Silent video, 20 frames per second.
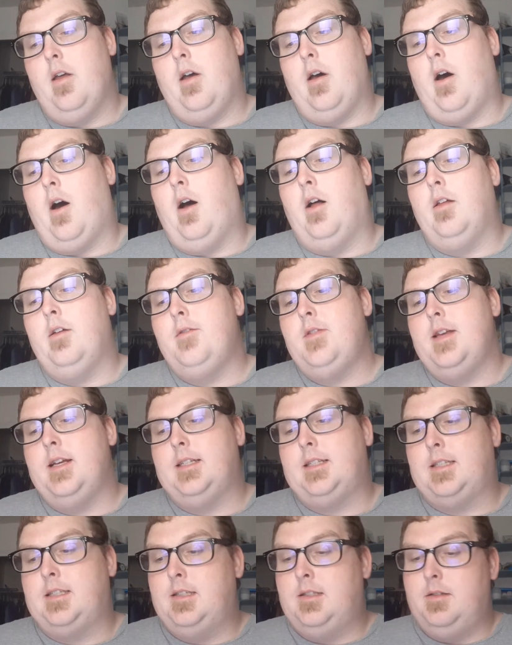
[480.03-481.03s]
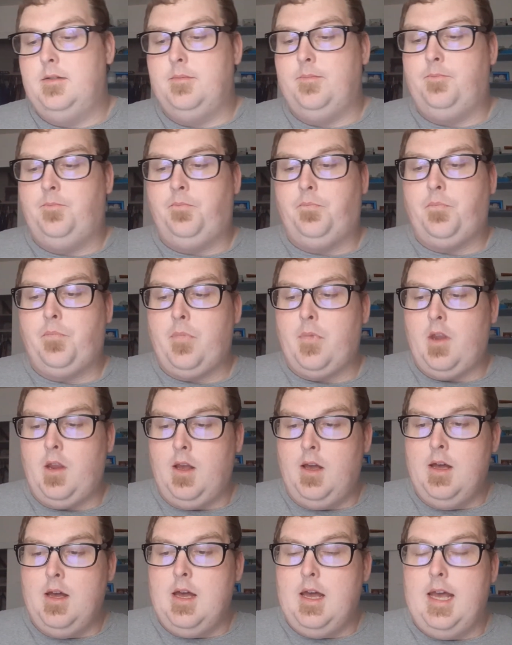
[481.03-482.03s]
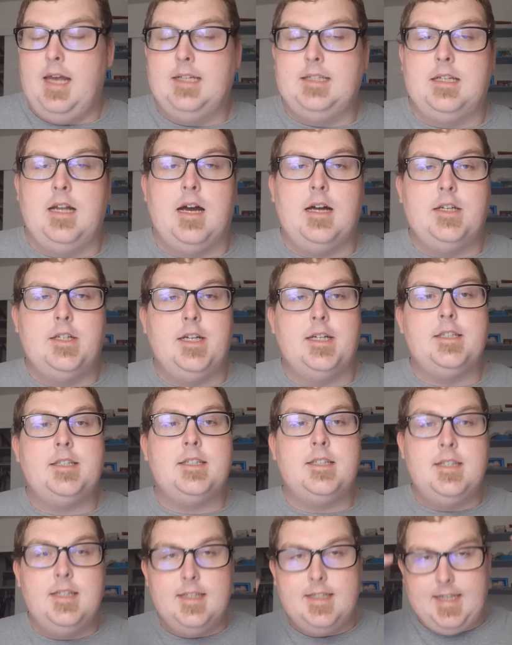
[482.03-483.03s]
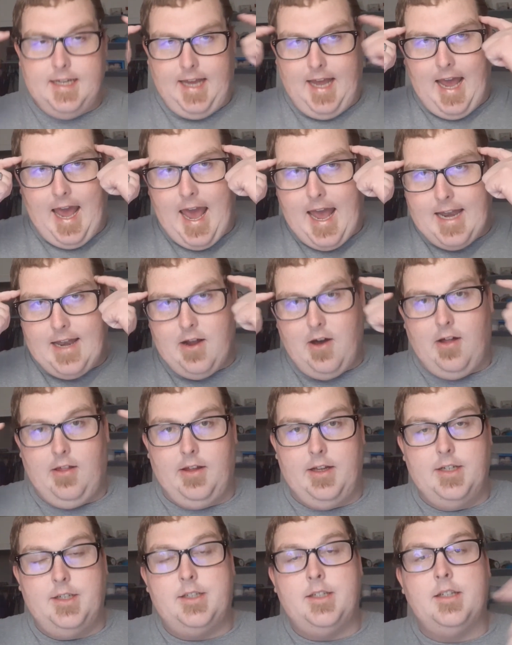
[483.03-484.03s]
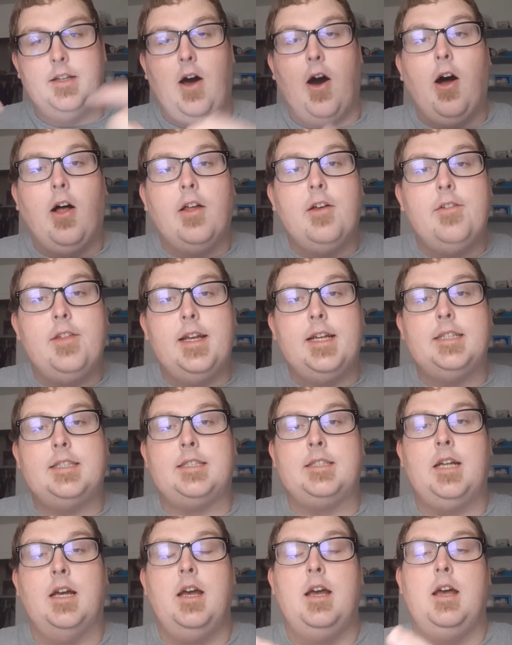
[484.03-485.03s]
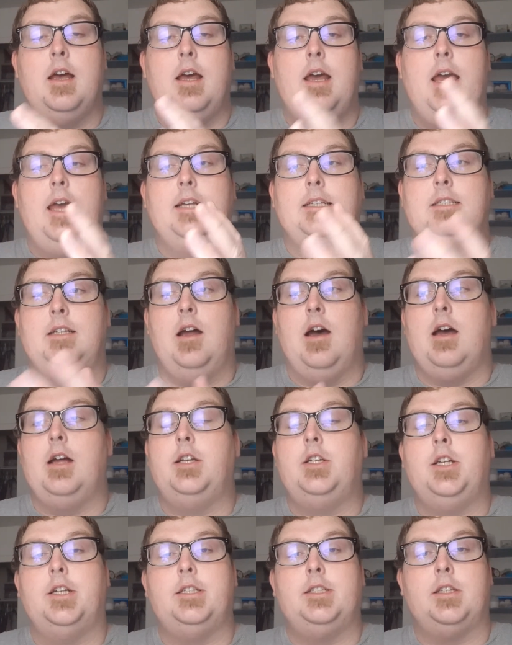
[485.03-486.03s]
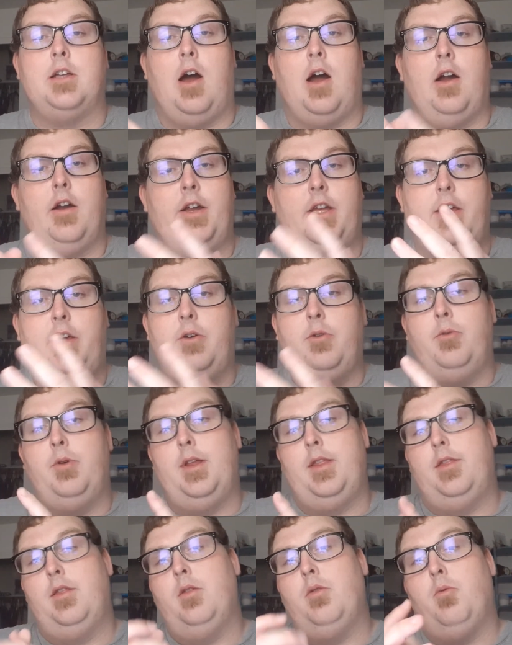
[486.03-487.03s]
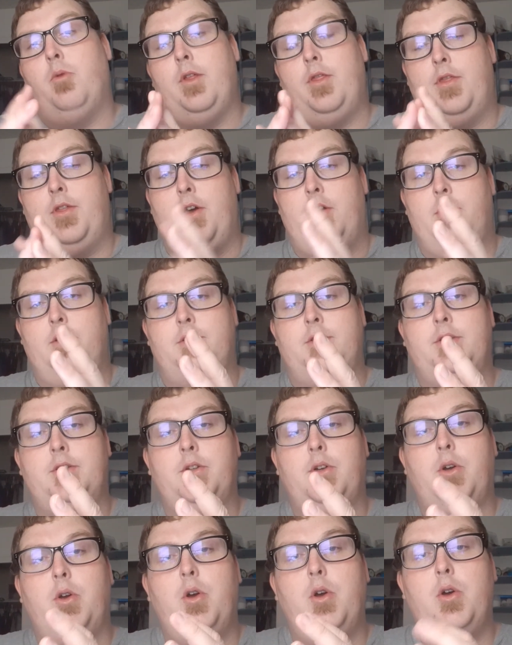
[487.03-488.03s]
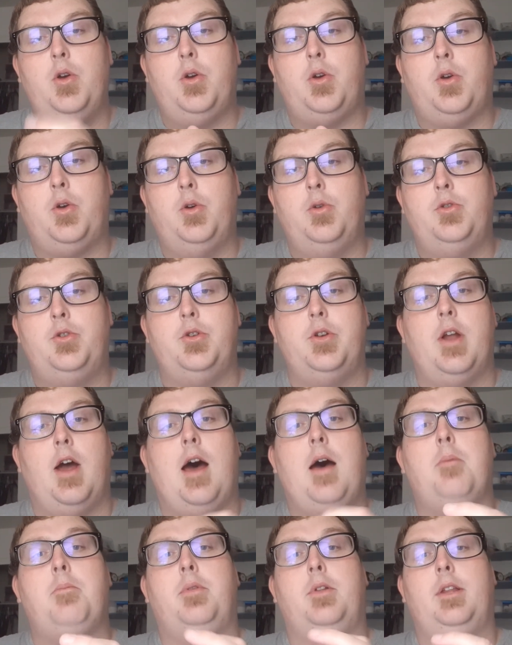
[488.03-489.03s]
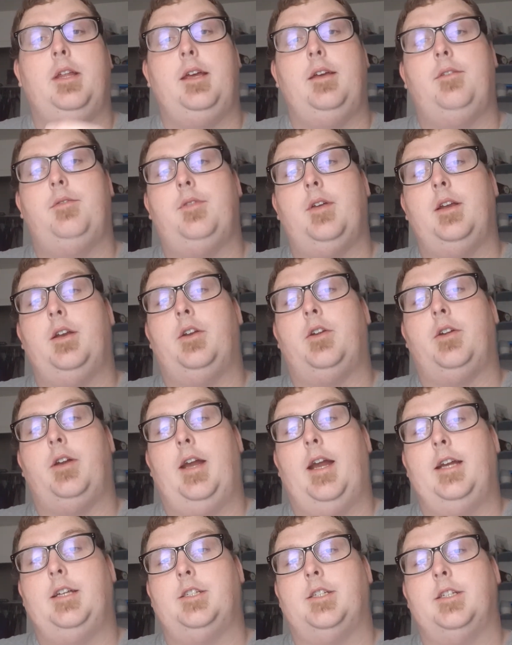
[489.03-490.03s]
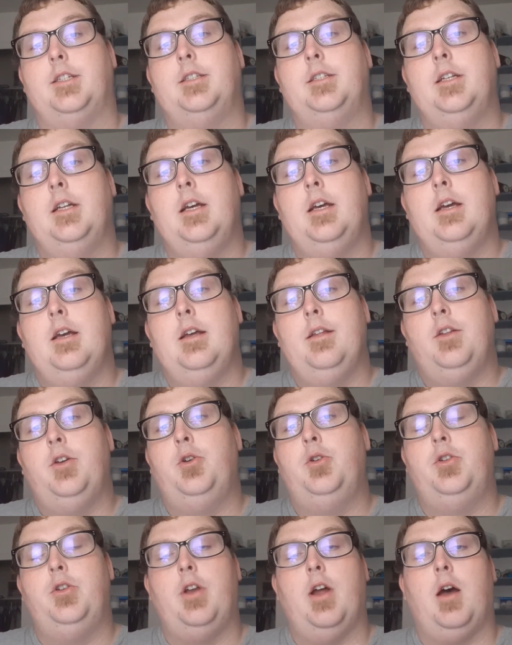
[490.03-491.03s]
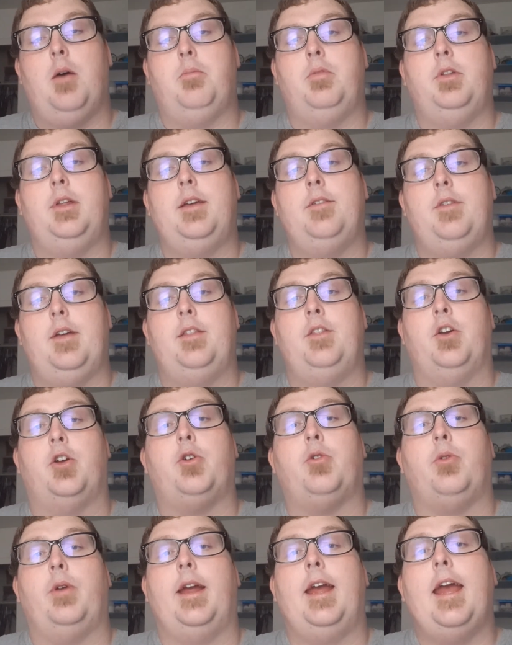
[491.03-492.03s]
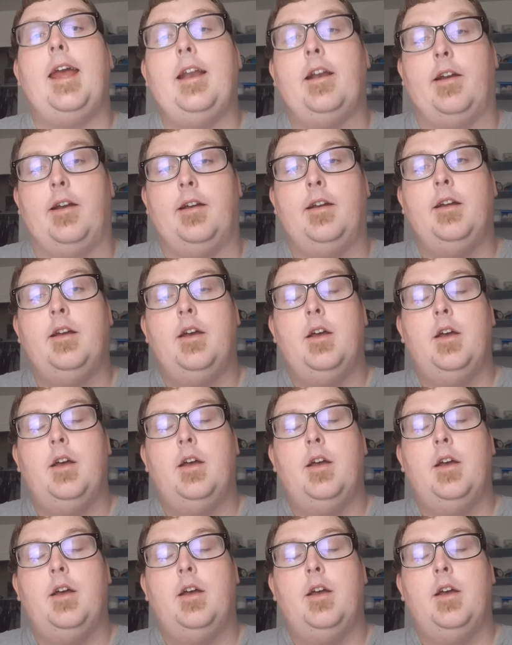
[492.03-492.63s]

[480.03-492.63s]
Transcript: all of this is not just to get head knowledge. All of this is not just to argue with with those who do not believe in creation, who do not believe in the creator,